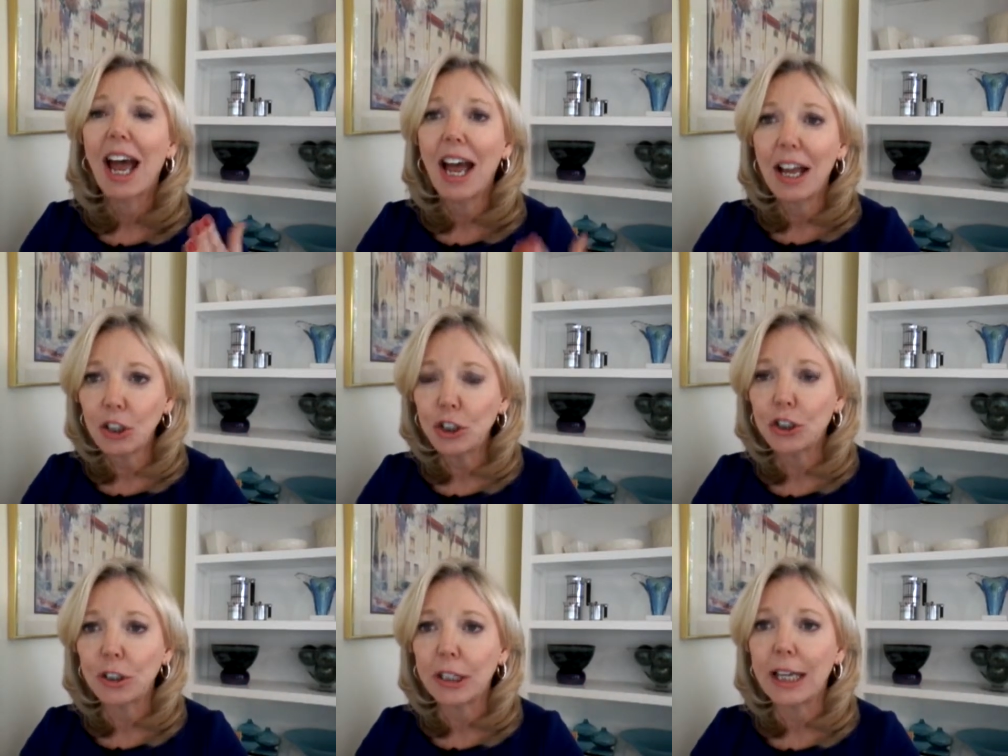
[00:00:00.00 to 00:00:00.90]

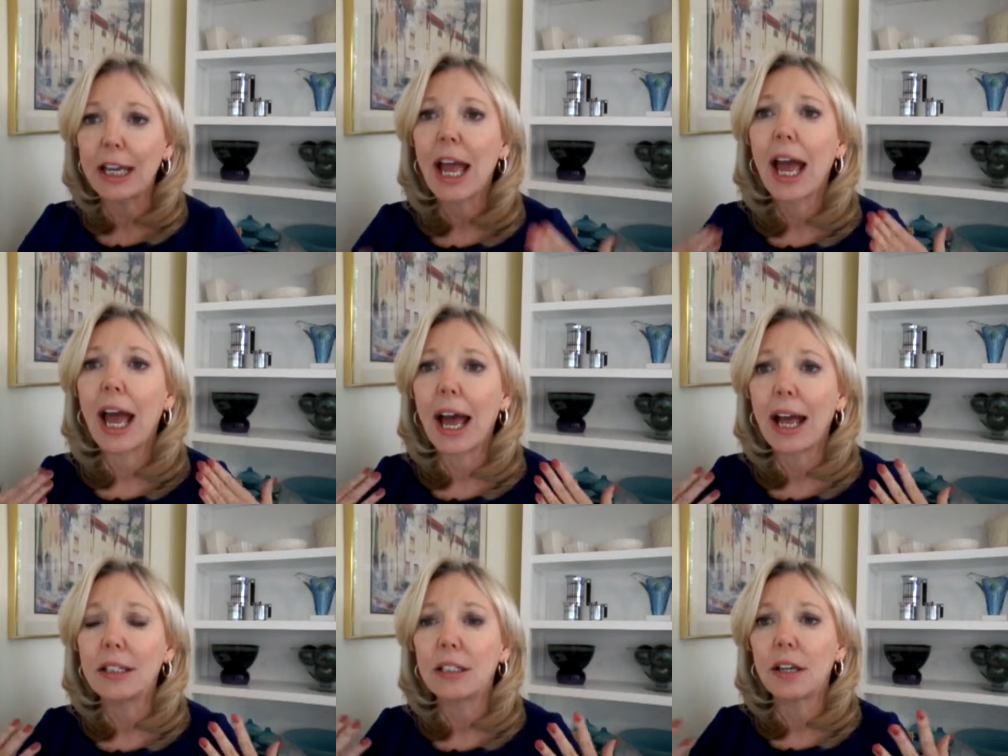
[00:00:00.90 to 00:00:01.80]
actually
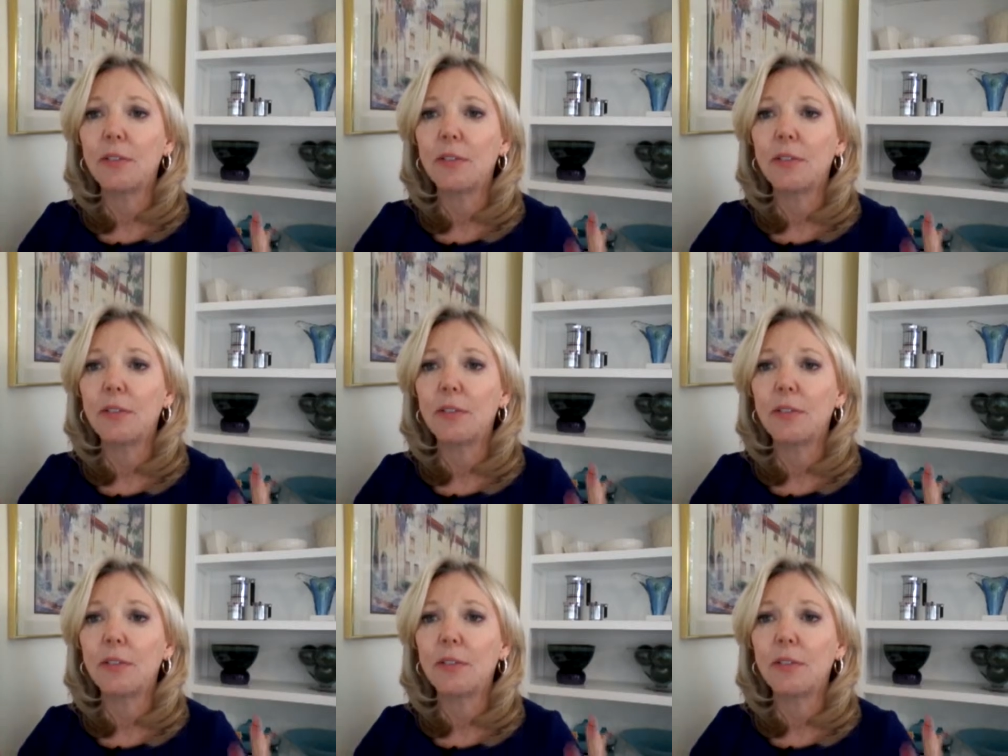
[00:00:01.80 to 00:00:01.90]
has